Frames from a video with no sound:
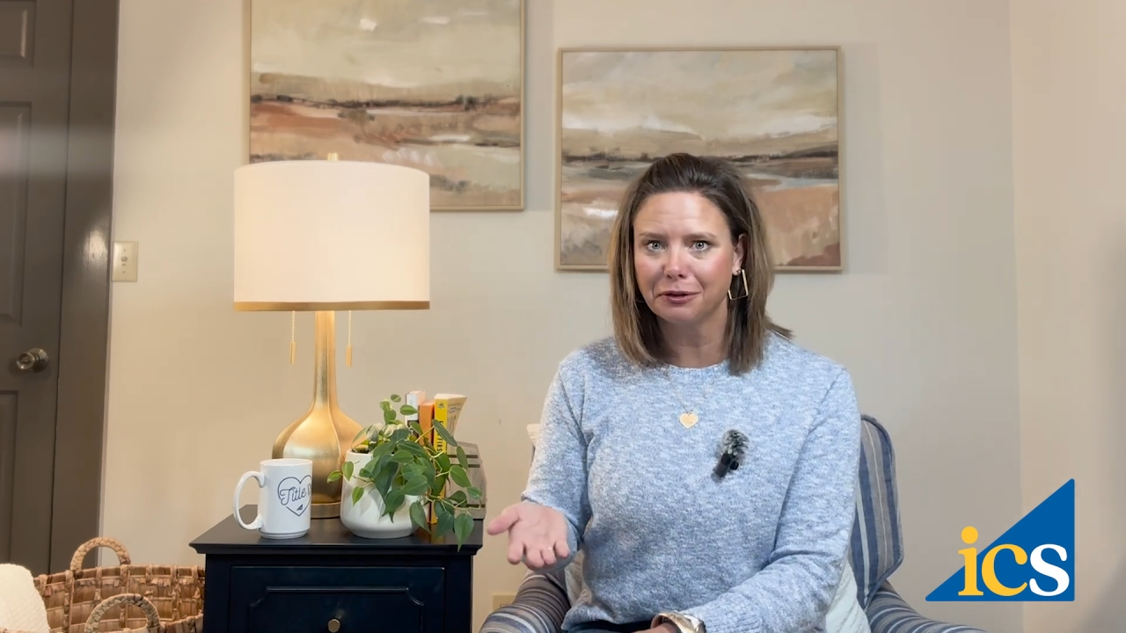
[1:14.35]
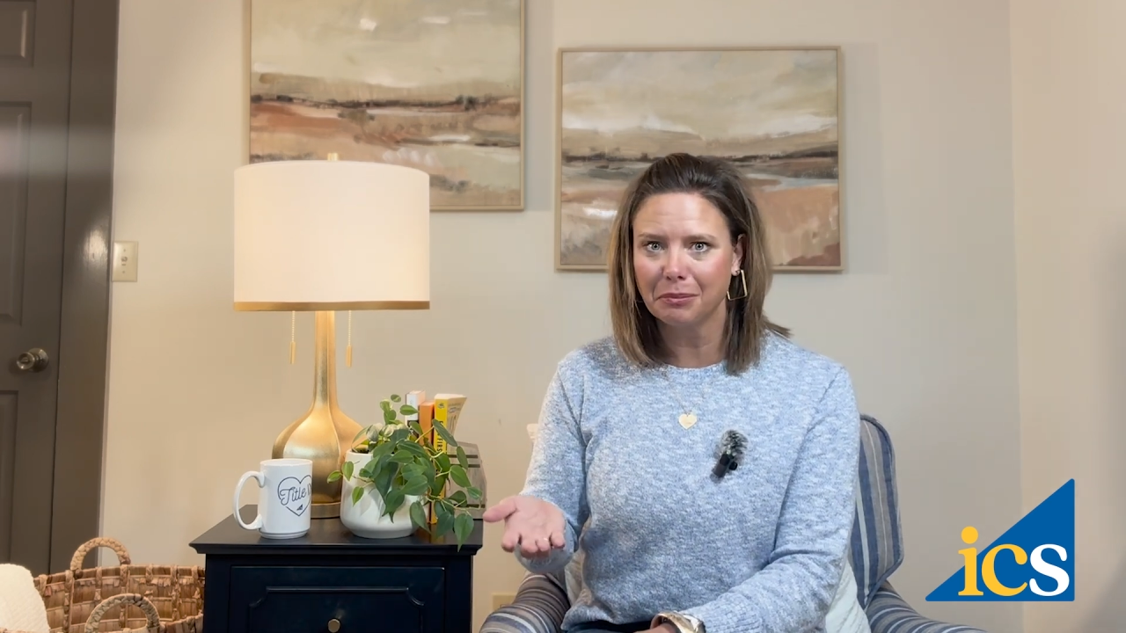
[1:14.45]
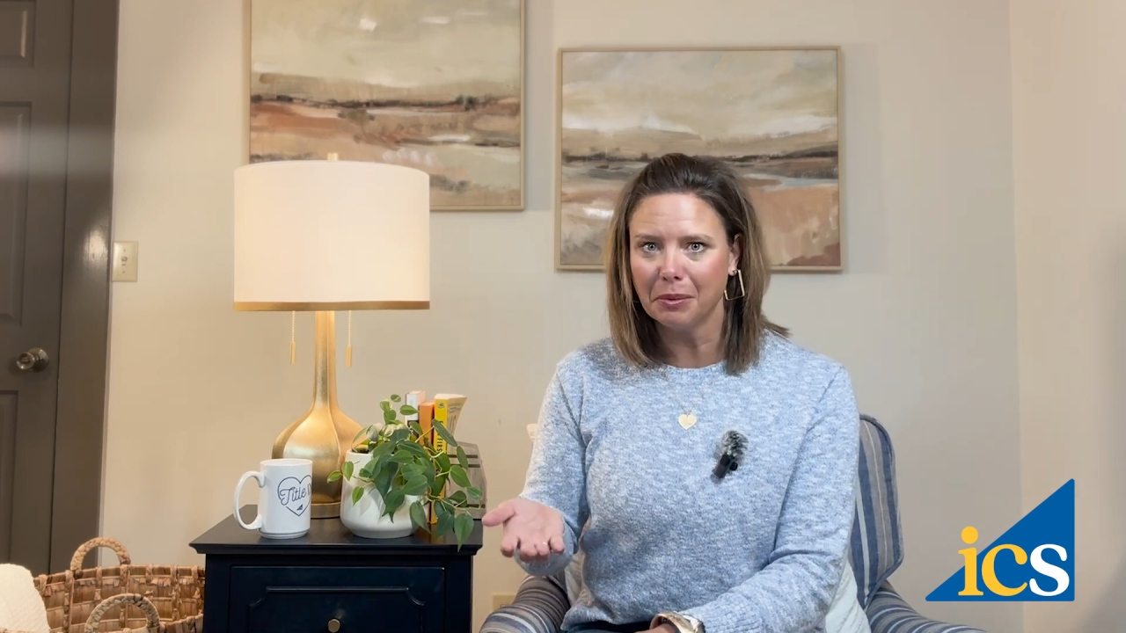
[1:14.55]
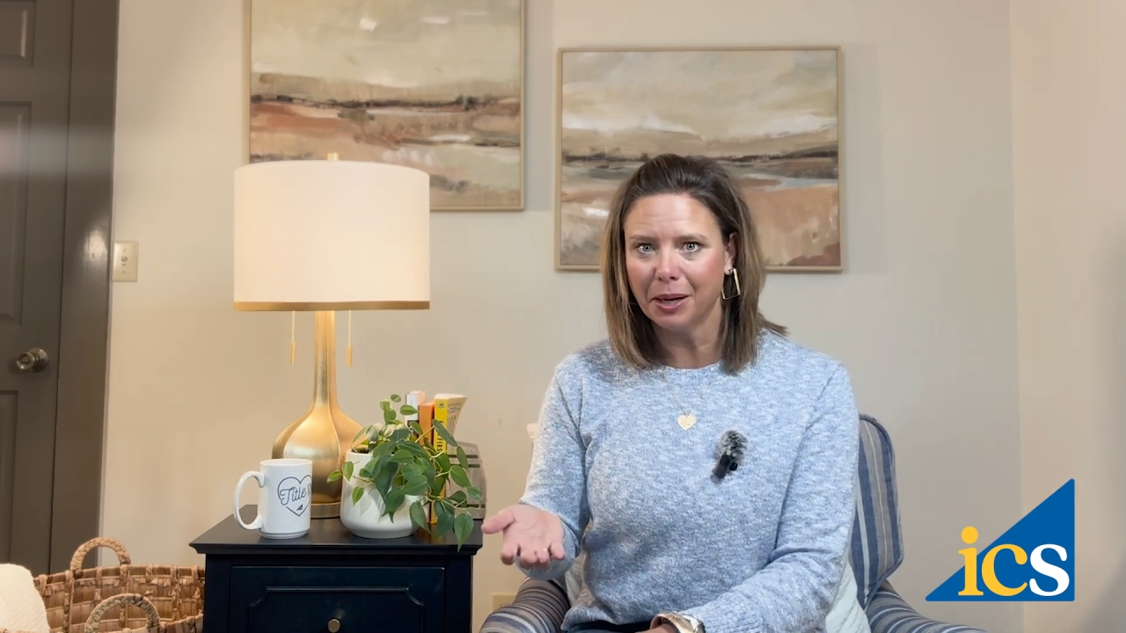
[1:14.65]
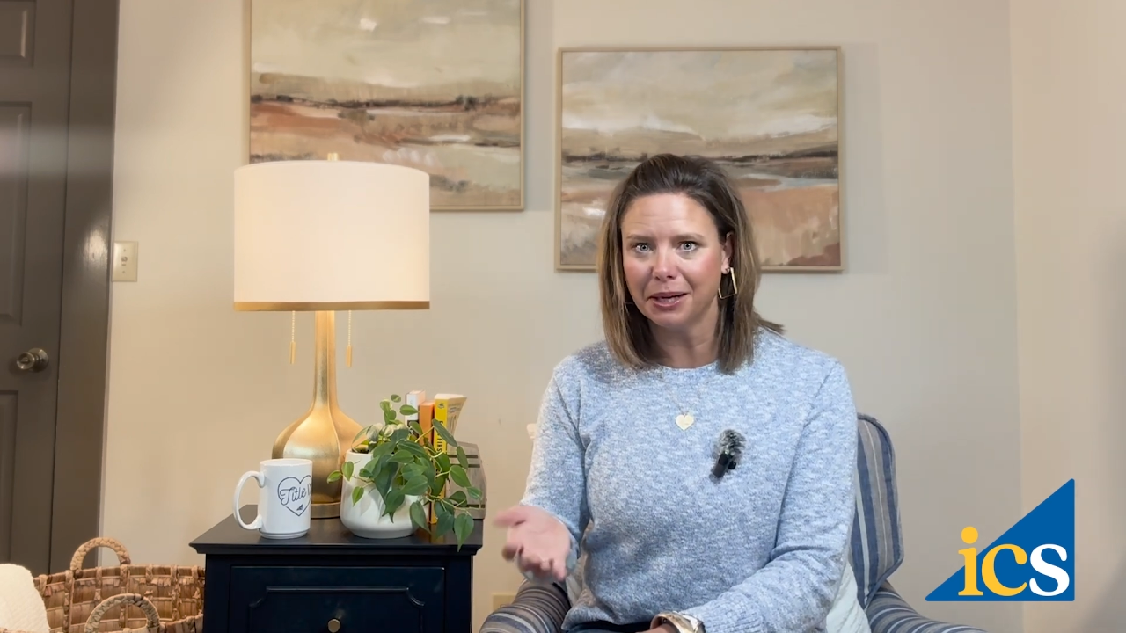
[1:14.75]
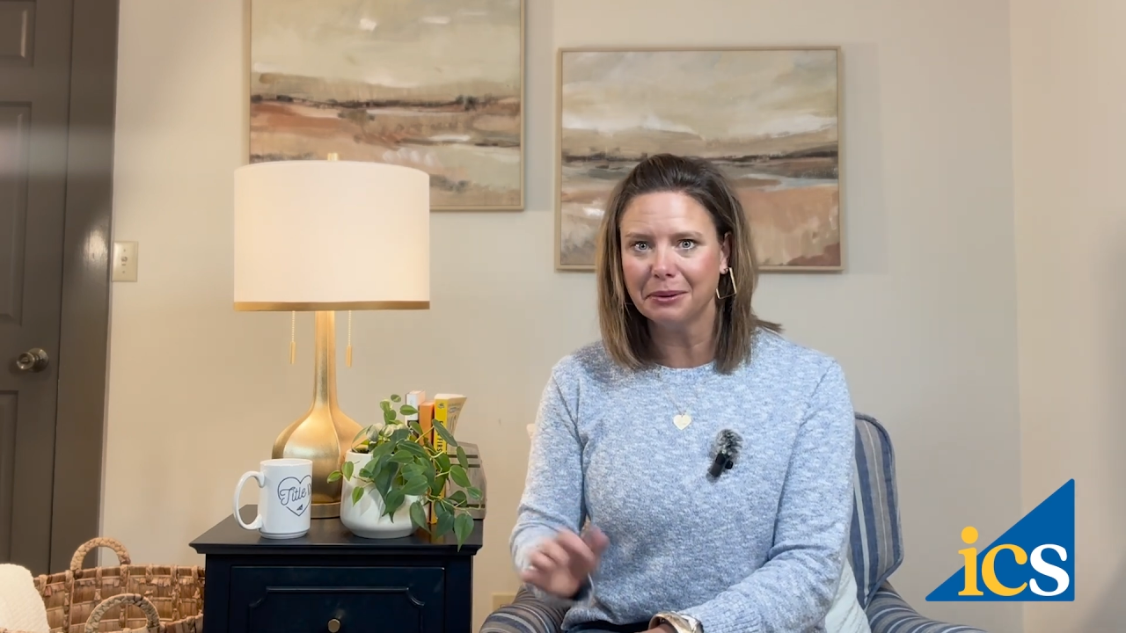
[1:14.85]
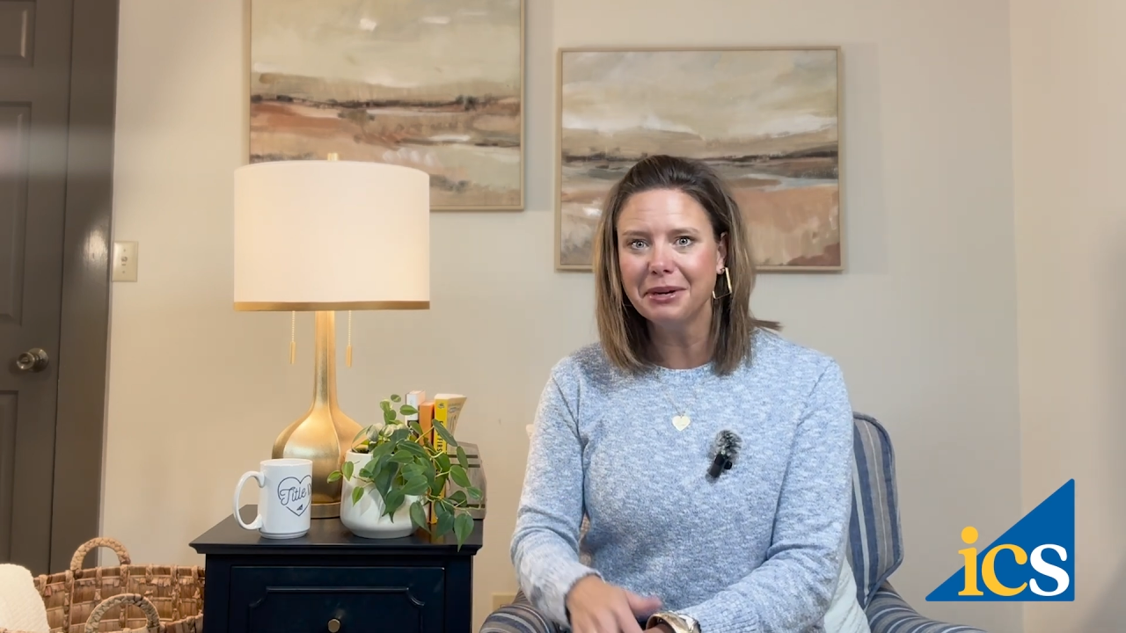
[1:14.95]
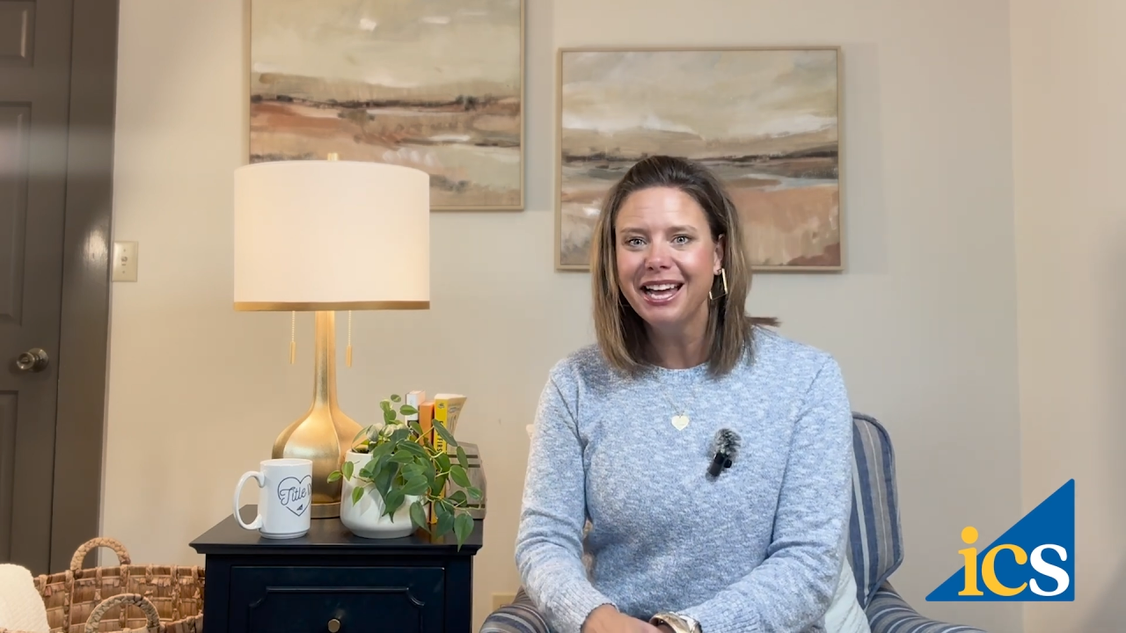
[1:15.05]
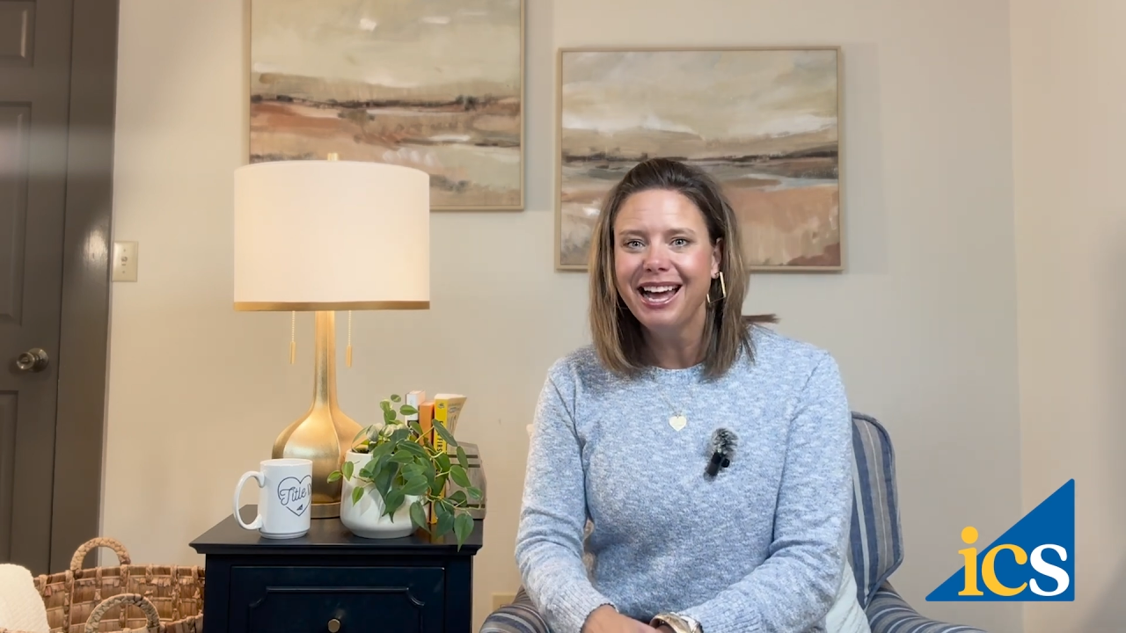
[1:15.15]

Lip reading: from the bottom,